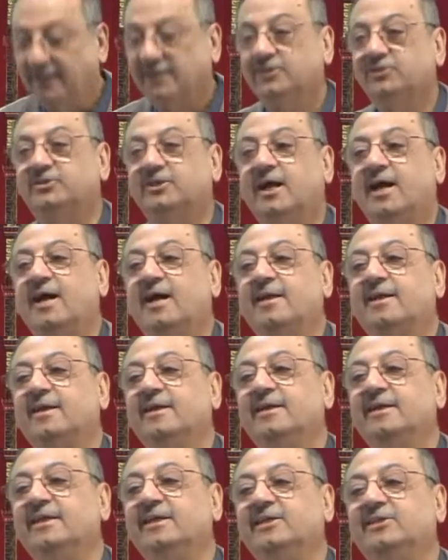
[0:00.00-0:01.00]

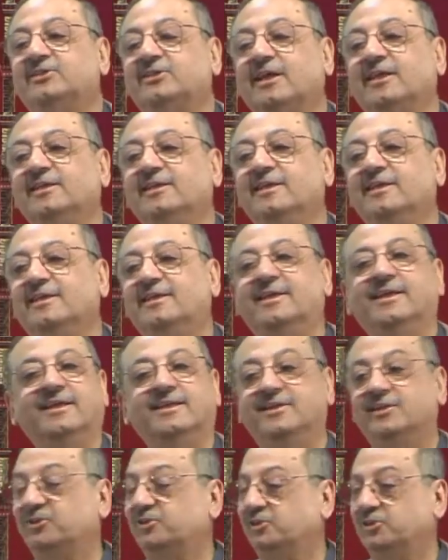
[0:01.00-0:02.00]
Zarani
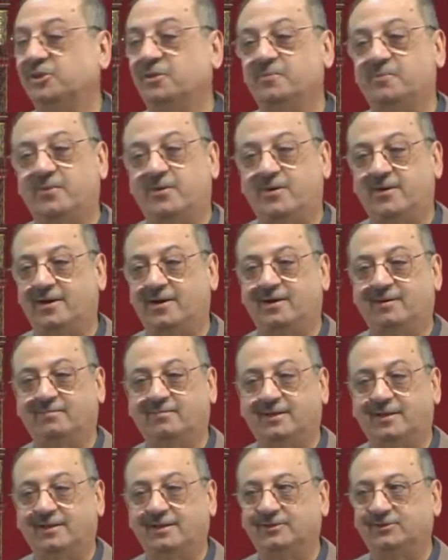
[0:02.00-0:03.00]
sadiqi. This is
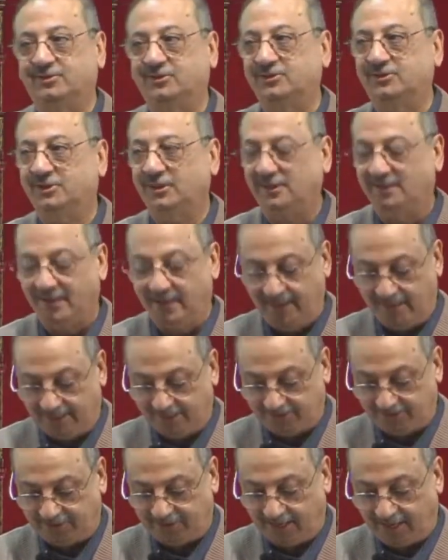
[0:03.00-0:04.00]
important, brother and sister.
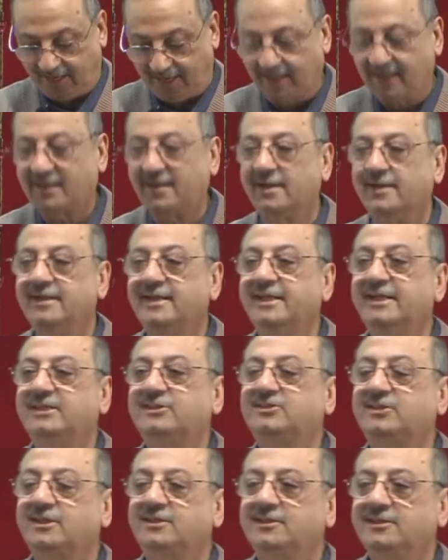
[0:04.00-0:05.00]
Zarani
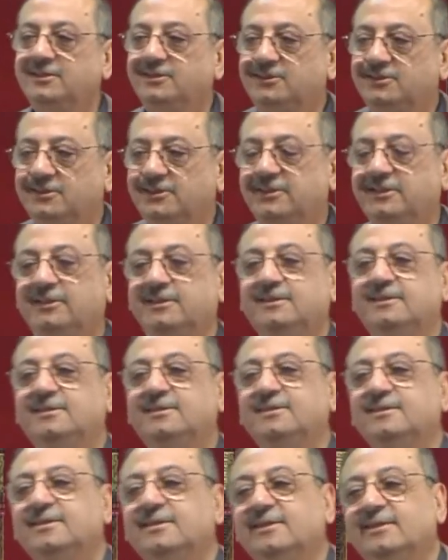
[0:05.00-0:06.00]
sadiqi.
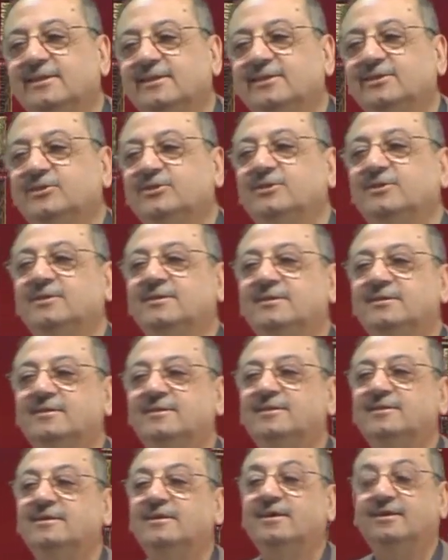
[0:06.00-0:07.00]

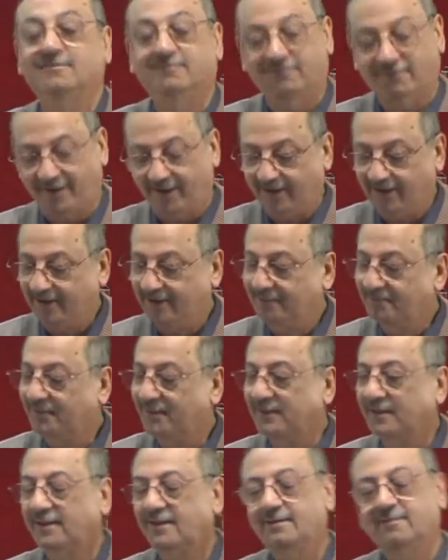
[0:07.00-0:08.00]
Fine,
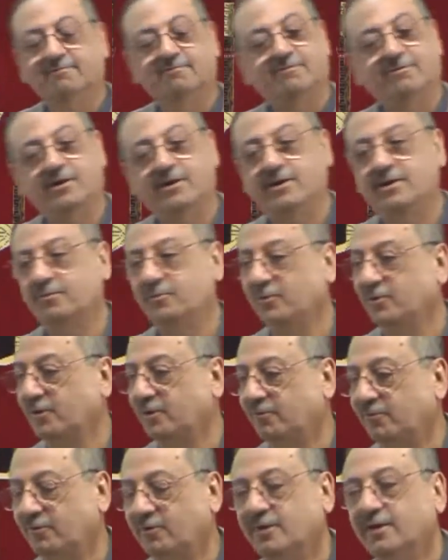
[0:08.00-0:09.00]
brother. Very
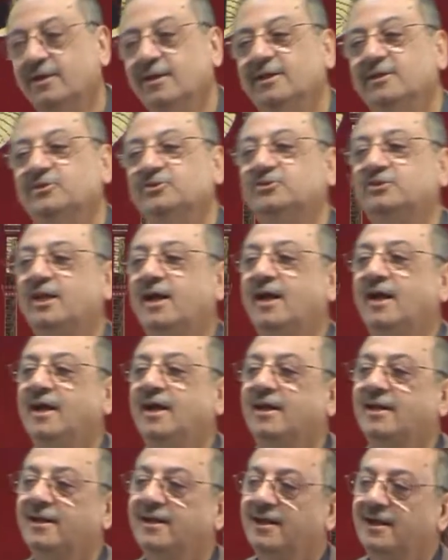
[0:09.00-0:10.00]
beautiful.
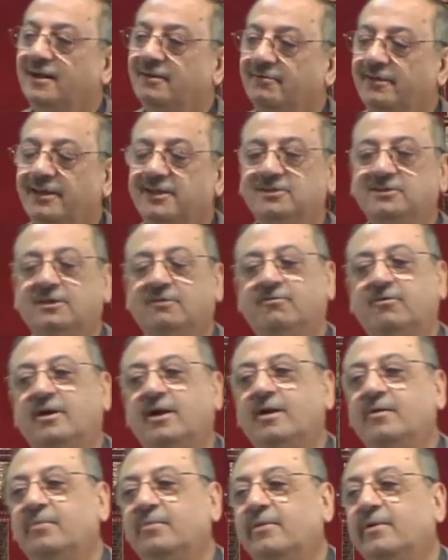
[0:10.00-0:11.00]
Zara. Where is the
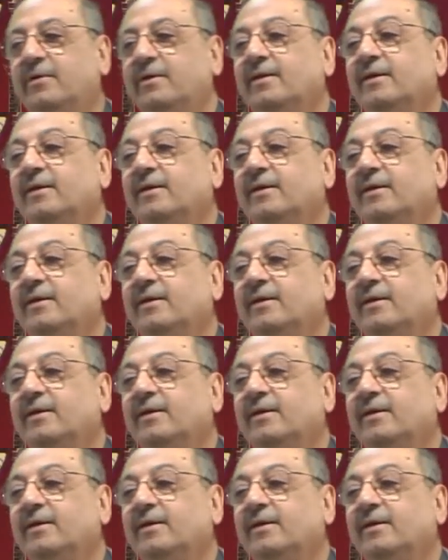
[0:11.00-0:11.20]
verb?